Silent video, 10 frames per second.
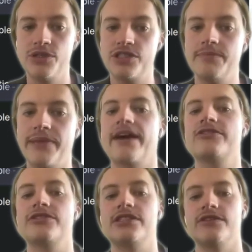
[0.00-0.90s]
push the
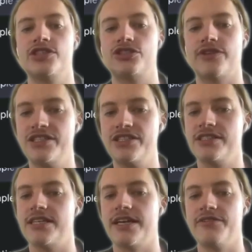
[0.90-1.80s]
boundaries of
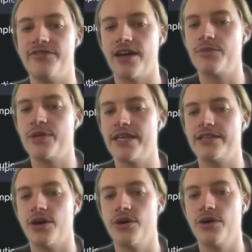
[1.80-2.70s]
strangeness and fun with their
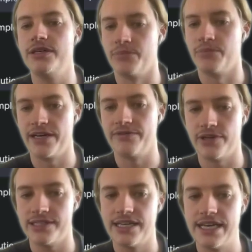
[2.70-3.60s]
tone and brand
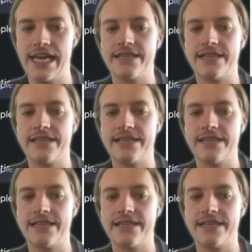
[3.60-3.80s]
voice.